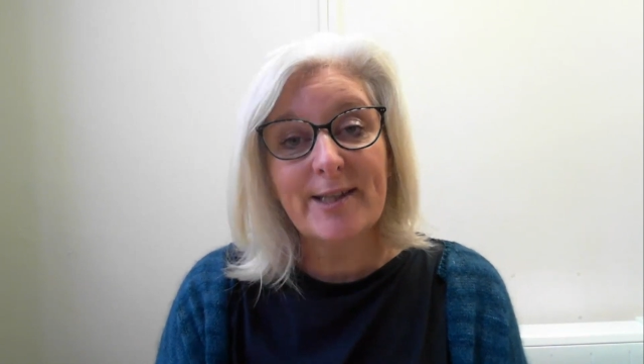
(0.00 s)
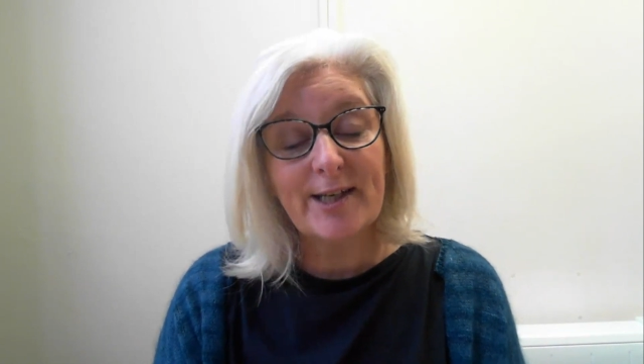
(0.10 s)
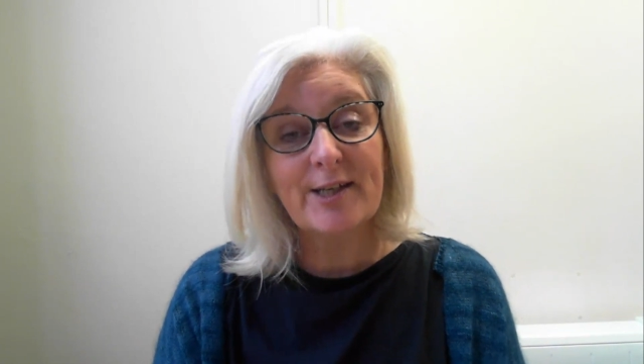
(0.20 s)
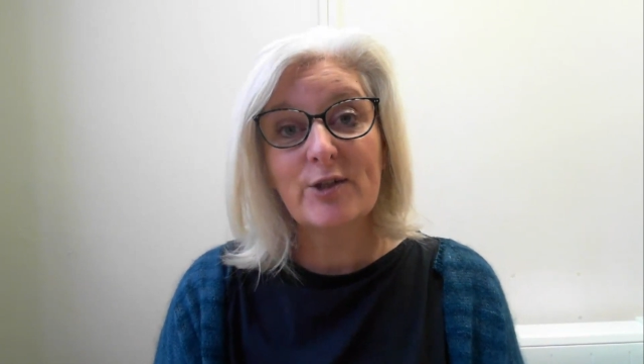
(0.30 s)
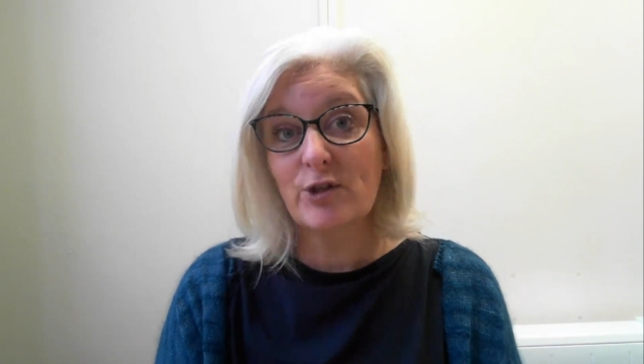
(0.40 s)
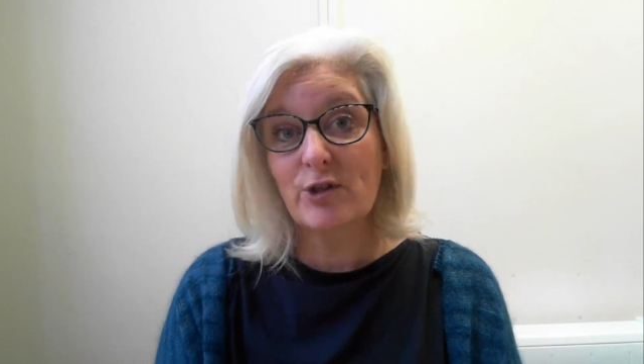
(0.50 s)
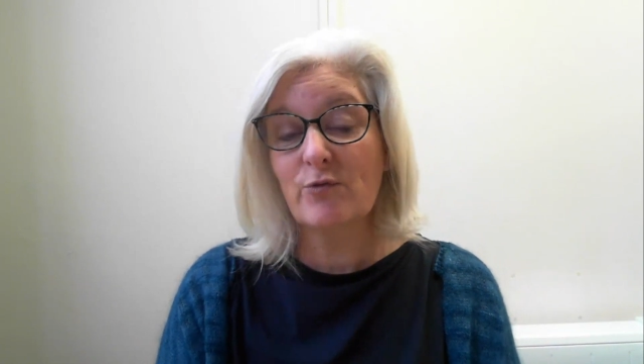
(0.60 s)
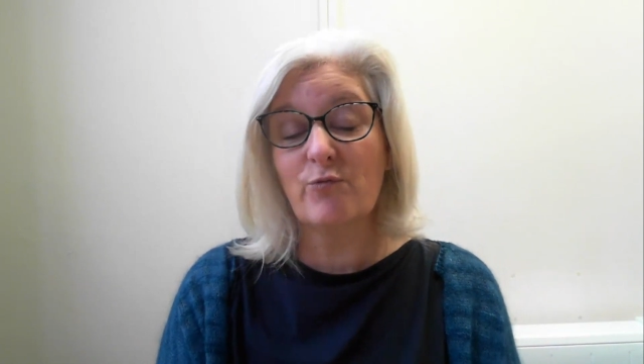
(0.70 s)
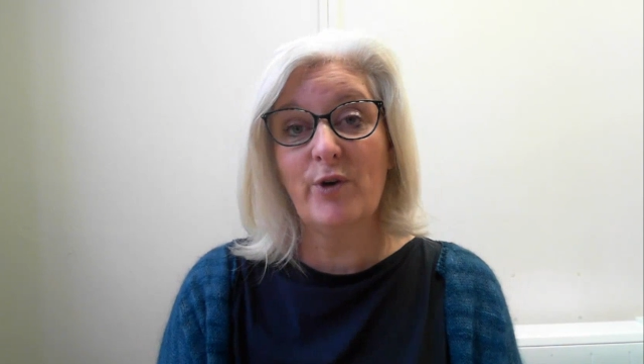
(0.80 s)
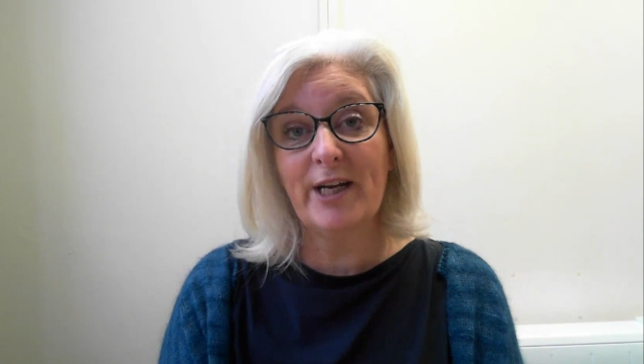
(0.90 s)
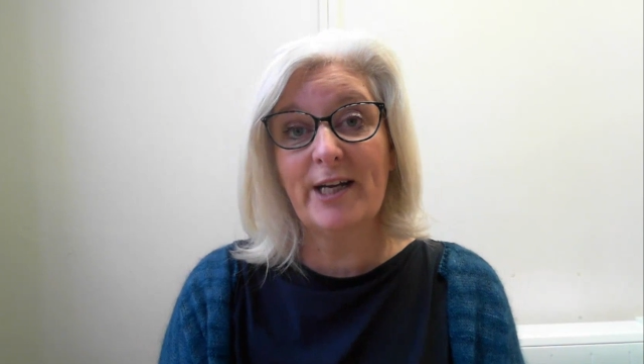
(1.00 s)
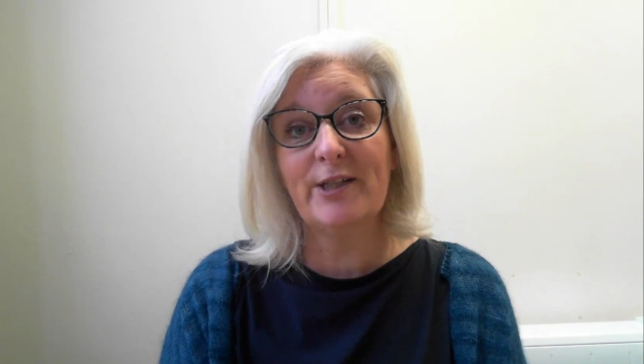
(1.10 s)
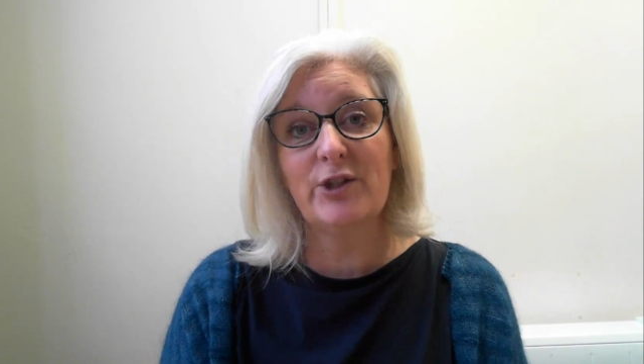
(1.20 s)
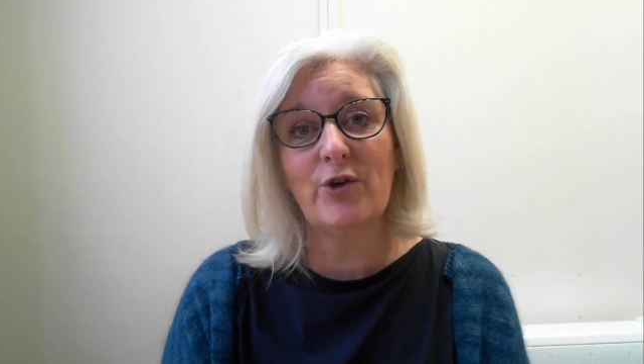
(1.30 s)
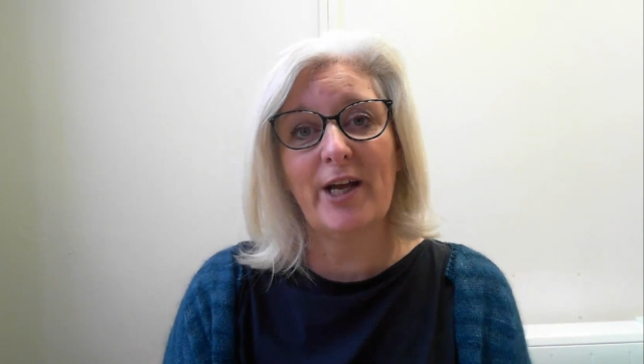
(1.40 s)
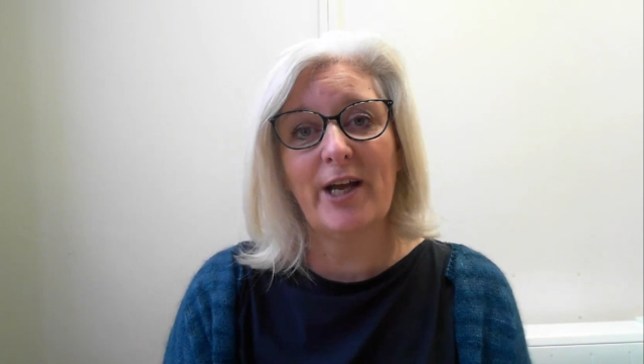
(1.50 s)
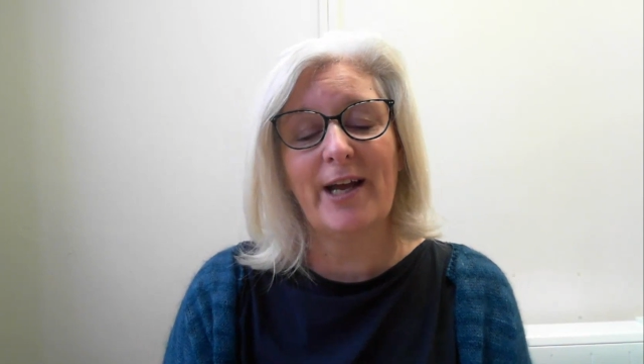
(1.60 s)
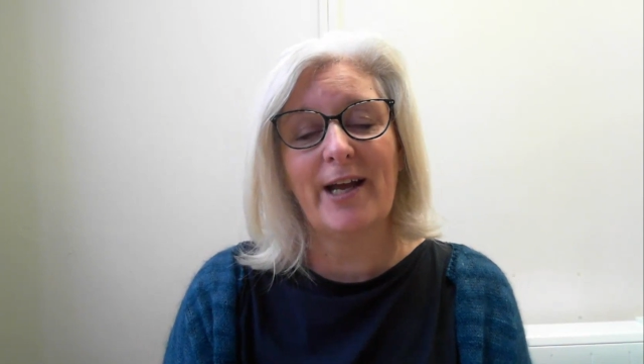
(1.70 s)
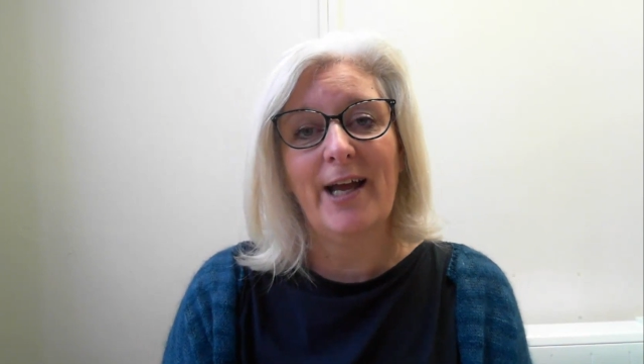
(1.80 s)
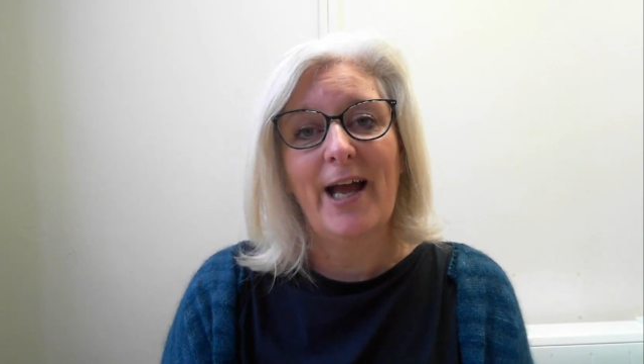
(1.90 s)
It's just really
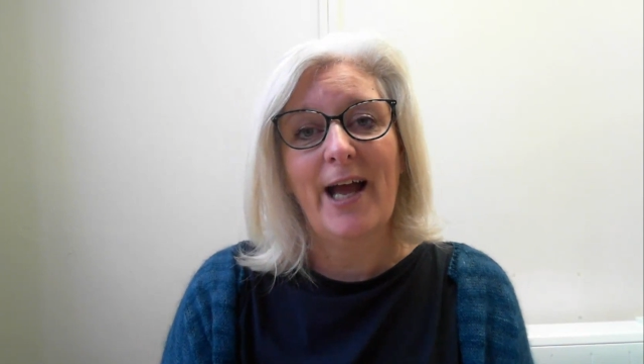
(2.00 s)
shocking.